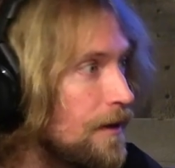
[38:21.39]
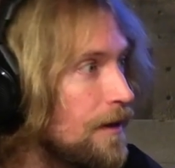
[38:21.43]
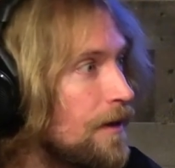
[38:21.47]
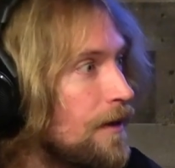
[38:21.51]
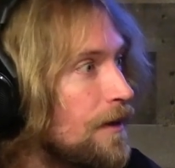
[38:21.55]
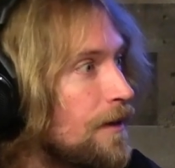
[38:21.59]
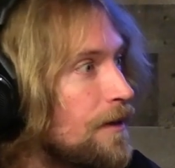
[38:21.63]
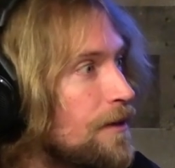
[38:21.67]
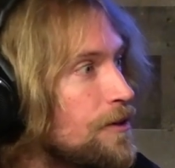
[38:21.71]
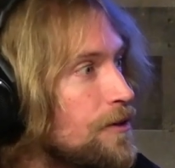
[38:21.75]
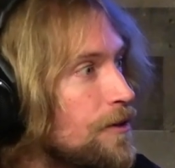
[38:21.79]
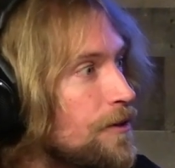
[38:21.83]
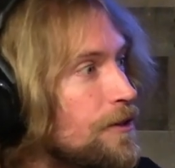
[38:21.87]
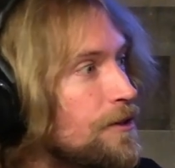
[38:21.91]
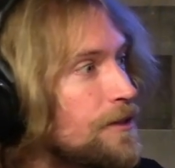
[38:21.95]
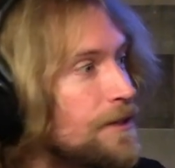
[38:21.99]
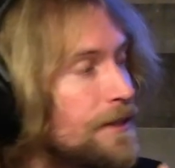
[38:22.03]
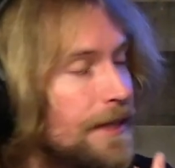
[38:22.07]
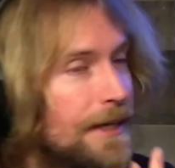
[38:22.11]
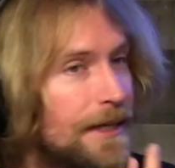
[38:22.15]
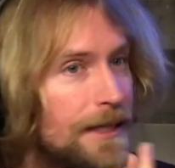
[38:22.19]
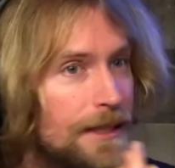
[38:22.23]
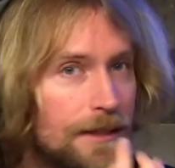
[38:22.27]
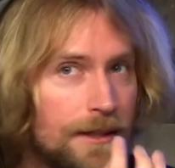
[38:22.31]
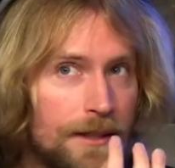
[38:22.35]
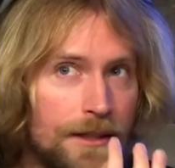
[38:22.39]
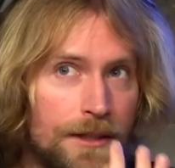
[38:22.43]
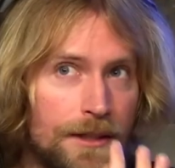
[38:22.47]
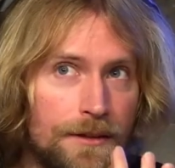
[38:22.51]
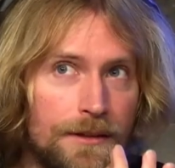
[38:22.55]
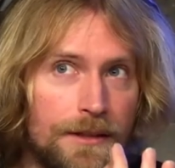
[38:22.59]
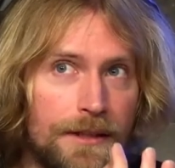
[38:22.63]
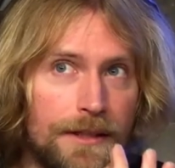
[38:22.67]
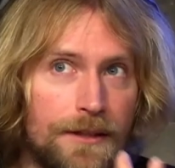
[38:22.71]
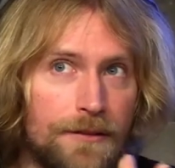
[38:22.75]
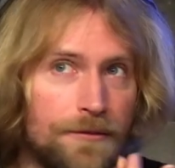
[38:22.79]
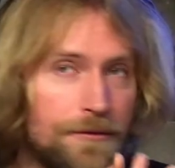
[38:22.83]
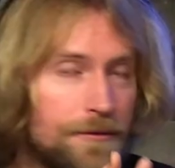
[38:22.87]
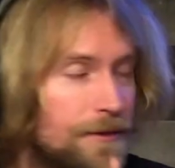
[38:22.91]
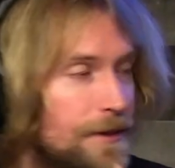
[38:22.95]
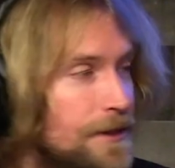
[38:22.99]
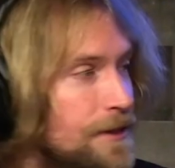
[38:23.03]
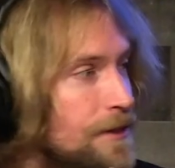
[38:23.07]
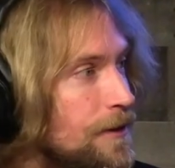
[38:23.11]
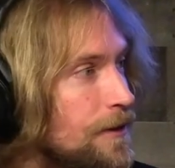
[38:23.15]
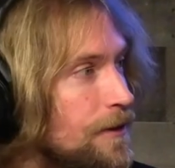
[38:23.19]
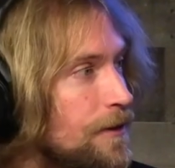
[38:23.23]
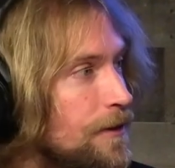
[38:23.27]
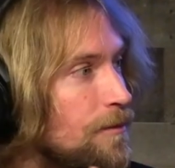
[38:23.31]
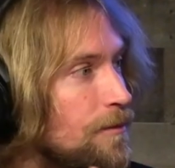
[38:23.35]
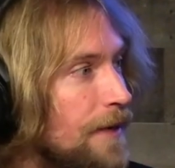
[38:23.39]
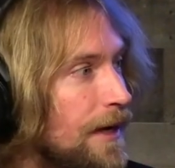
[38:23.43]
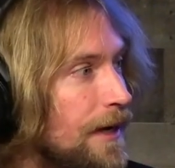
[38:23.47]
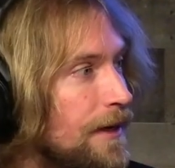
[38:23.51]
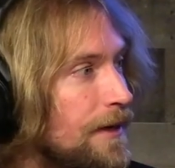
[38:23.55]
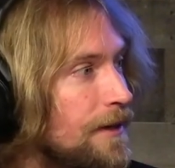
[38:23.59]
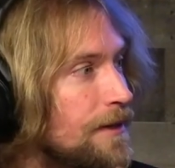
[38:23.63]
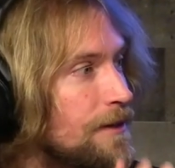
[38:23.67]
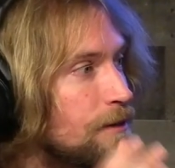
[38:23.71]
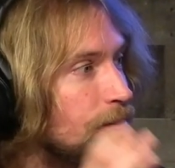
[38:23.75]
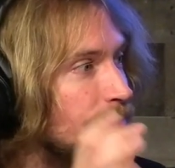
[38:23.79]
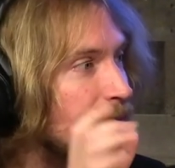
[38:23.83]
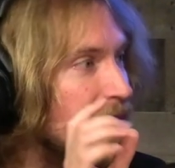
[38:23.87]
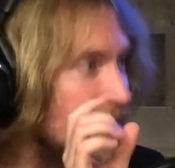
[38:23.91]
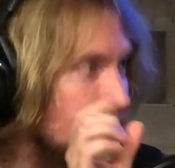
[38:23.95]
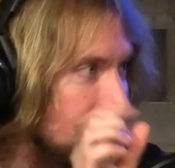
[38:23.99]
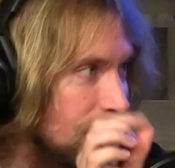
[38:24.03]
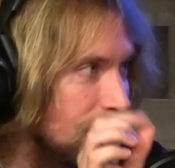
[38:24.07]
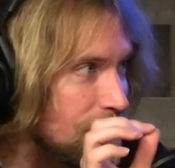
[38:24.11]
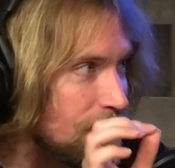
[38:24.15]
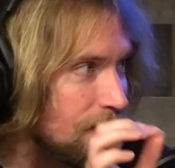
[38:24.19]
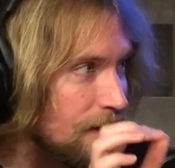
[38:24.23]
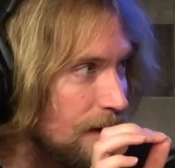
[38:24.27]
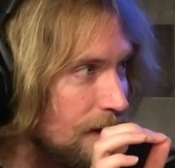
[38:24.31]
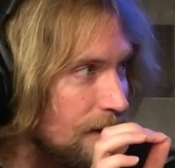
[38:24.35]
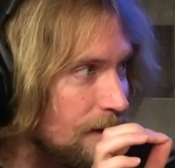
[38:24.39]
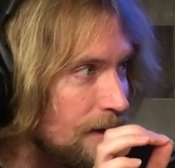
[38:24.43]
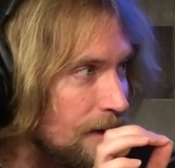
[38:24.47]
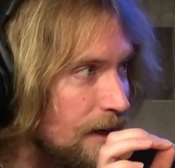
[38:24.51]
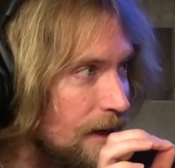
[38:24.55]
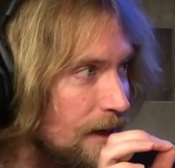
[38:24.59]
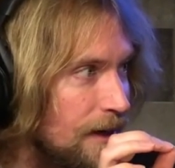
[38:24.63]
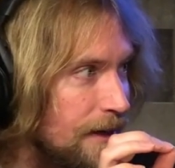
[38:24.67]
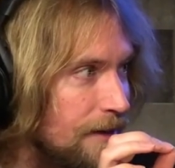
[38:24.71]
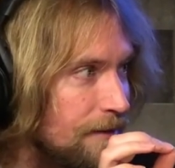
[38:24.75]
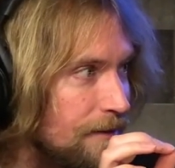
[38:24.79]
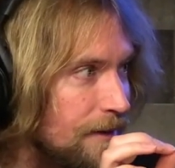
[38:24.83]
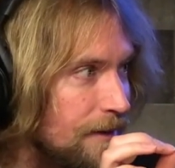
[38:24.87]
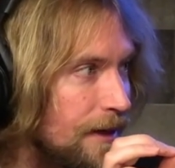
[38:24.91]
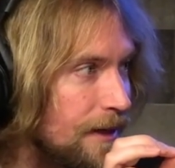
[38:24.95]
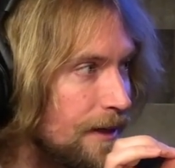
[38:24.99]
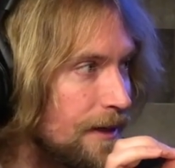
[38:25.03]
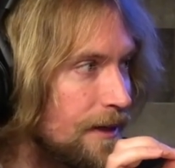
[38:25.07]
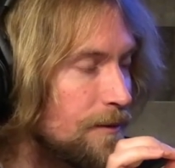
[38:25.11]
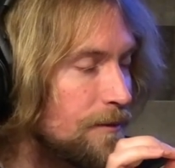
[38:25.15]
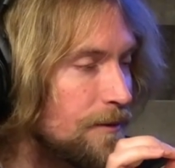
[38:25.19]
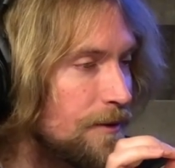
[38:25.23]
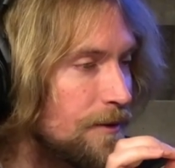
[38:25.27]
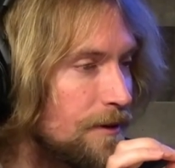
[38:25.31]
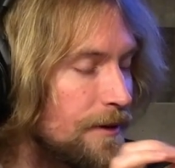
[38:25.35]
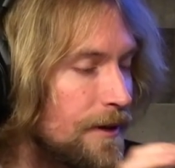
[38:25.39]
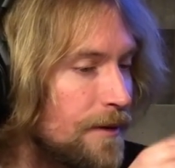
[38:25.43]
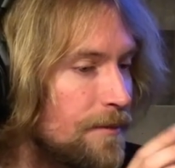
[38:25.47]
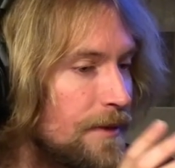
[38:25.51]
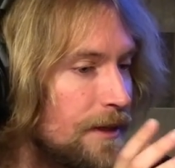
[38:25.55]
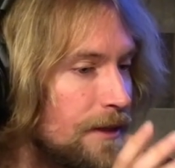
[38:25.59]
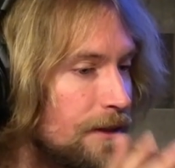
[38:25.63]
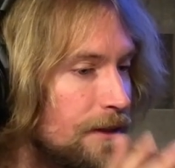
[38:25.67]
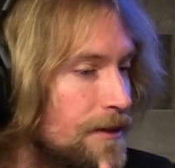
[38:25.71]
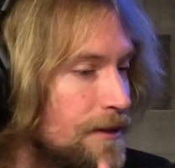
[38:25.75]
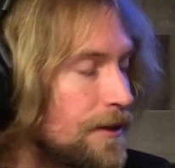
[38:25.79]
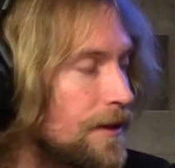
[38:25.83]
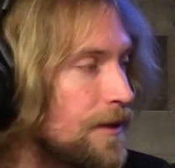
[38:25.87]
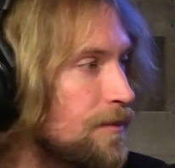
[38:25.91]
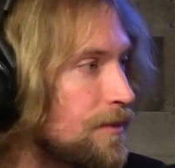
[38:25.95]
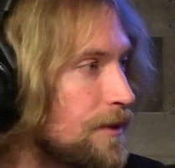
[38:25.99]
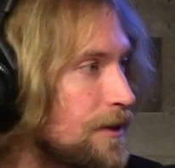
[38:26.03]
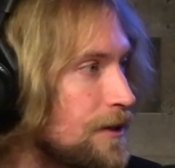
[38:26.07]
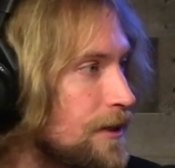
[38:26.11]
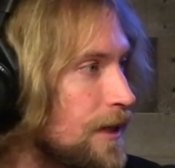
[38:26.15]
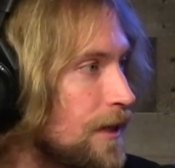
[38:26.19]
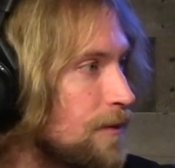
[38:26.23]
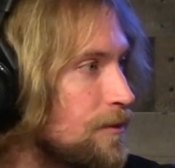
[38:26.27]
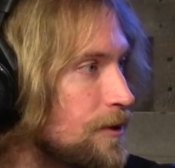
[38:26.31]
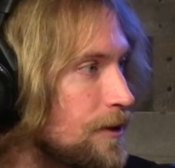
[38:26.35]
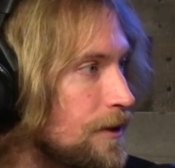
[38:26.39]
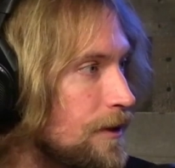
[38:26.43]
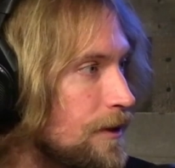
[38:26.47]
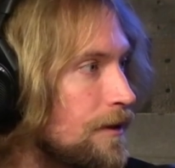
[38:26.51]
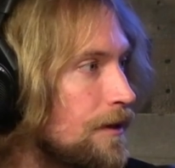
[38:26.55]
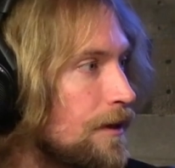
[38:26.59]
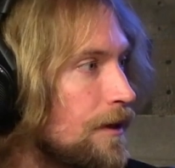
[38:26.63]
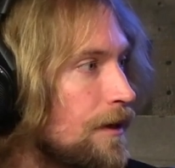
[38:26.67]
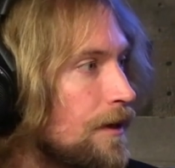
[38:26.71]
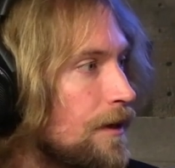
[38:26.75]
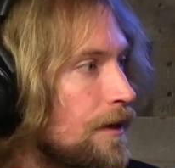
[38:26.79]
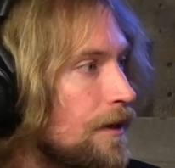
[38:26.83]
Wow. So there's like literally a physical mechanism inside the eye of that animal that makes their perception